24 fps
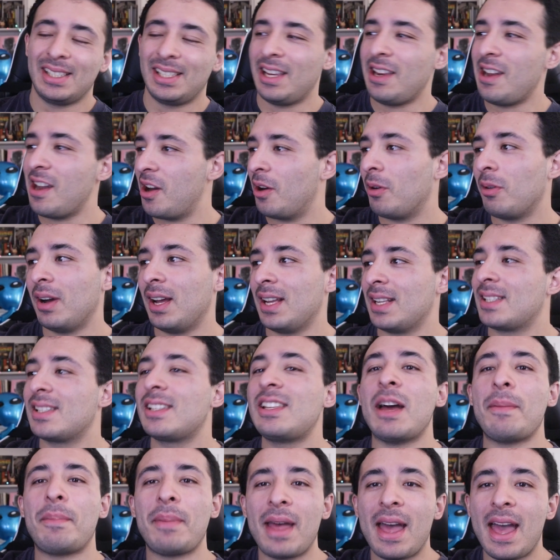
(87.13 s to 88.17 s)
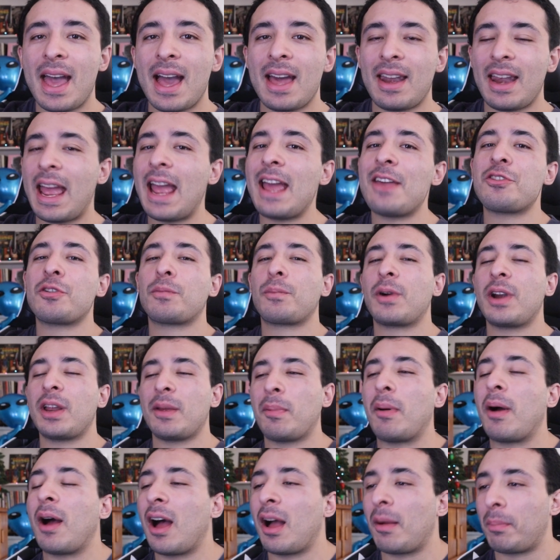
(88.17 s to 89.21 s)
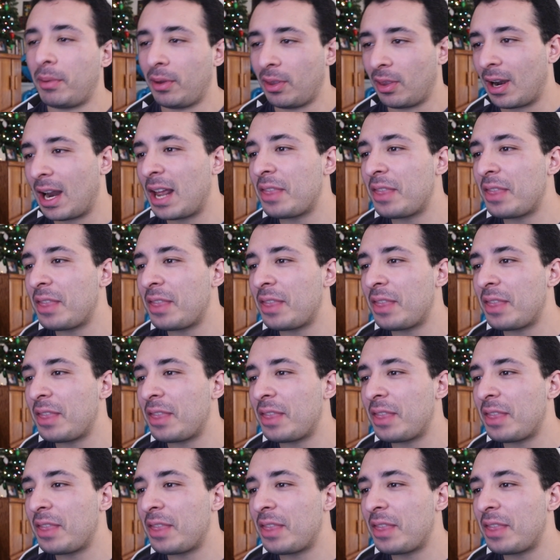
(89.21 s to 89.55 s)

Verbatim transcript: you know a step ahead, and they're pretty popular.